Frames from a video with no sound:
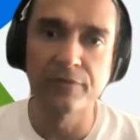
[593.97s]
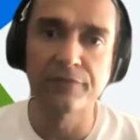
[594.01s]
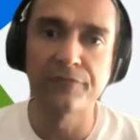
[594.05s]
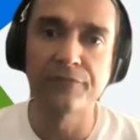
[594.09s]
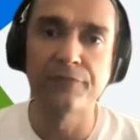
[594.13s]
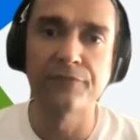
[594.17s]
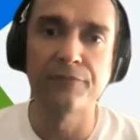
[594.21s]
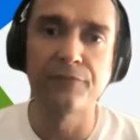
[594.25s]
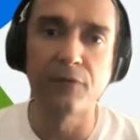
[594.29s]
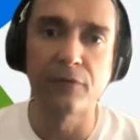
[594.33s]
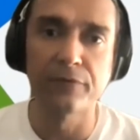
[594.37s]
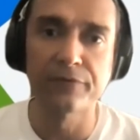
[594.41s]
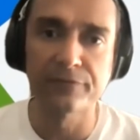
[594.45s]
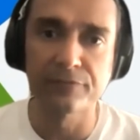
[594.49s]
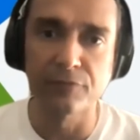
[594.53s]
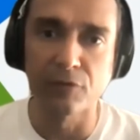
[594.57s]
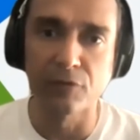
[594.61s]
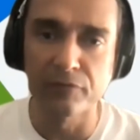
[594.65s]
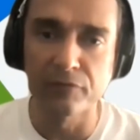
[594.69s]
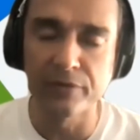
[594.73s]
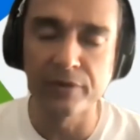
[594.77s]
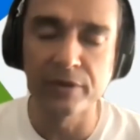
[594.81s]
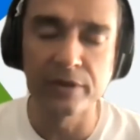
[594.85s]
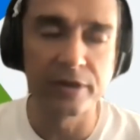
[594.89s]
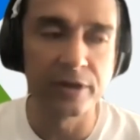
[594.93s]
If you're
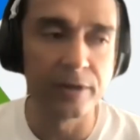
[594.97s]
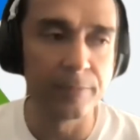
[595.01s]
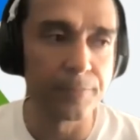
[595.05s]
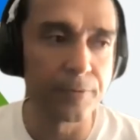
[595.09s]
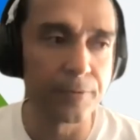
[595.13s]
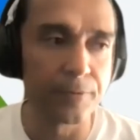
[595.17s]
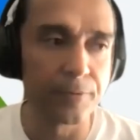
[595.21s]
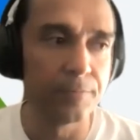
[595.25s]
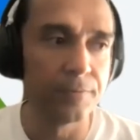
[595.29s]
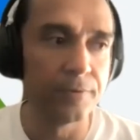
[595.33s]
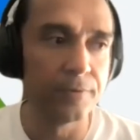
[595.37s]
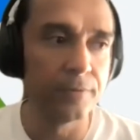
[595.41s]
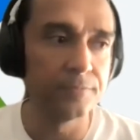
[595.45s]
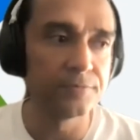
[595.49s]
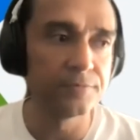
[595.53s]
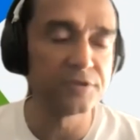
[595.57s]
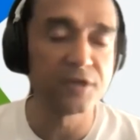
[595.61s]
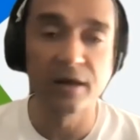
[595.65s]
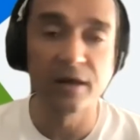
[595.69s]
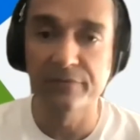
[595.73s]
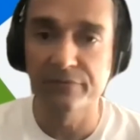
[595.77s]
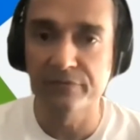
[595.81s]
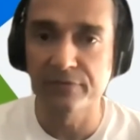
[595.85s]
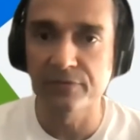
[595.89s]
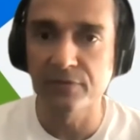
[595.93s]
solving a real problem,
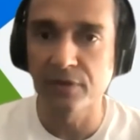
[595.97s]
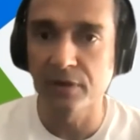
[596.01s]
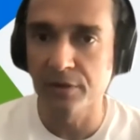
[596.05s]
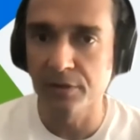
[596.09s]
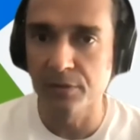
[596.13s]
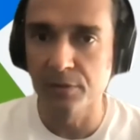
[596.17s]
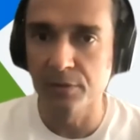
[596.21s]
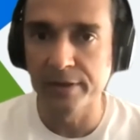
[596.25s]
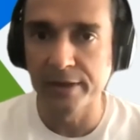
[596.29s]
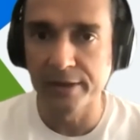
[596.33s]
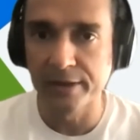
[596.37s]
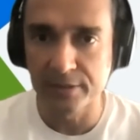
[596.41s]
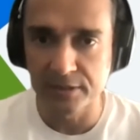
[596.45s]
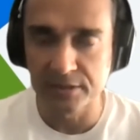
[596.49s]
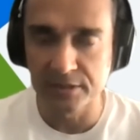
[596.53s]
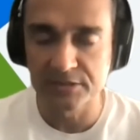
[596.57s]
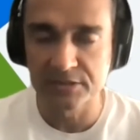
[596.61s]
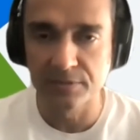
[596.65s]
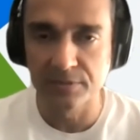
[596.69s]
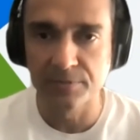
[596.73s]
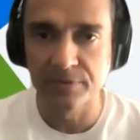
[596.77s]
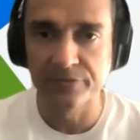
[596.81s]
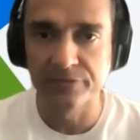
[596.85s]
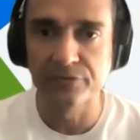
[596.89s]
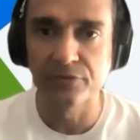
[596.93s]
chances are you'll get
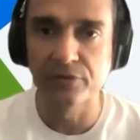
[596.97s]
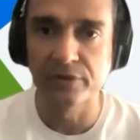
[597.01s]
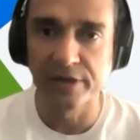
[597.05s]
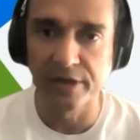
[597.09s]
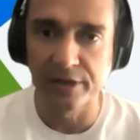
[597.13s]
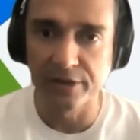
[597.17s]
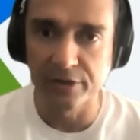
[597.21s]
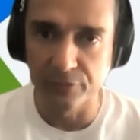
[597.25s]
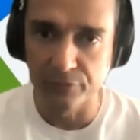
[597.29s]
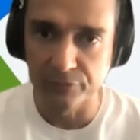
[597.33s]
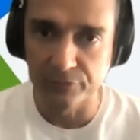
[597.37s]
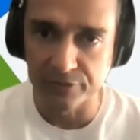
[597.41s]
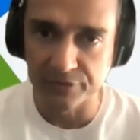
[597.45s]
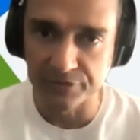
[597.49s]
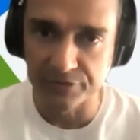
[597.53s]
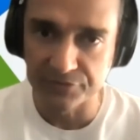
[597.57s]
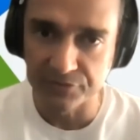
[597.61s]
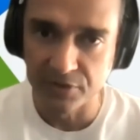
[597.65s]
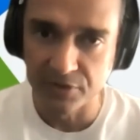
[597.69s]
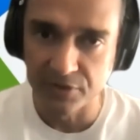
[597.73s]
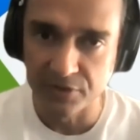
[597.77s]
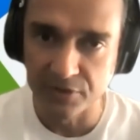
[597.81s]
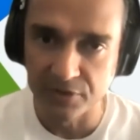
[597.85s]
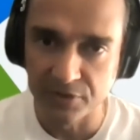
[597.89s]
customers, you'll get users.